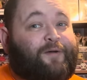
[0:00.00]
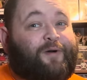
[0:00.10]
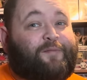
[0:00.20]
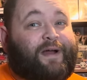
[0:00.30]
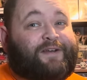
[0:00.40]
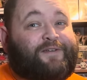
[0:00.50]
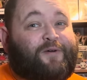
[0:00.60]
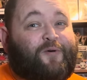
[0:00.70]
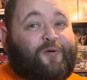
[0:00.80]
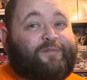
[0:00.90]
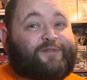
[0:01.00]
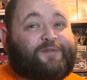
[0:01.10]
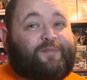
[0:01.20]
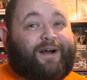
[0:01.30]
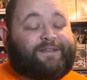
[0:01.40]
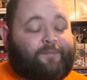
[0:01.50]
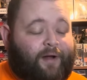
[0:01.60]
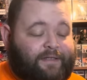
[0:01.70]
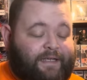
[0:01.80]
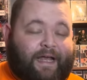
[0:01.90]
welcome back to another Horror Mystery Box
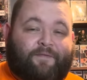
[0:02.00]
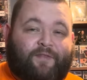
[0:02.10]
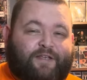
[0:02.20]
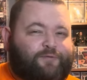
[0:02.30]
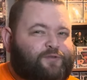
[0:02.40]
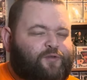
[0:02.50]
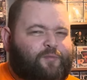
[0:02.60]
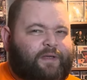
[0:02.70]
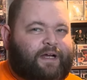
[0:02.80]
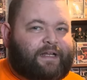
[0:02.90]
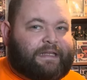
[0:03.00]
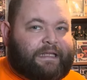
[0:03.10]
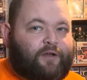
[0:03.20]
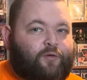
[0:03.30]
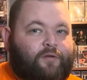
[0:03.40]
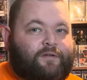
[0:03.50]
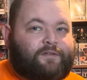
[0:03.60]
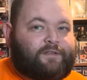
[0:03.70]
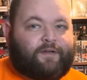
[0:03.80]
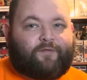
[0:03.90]
Unboxing, and this one's going to be a little
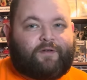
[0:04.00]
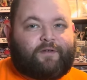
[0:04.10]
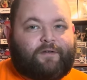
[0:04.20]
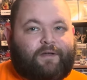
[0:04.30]
different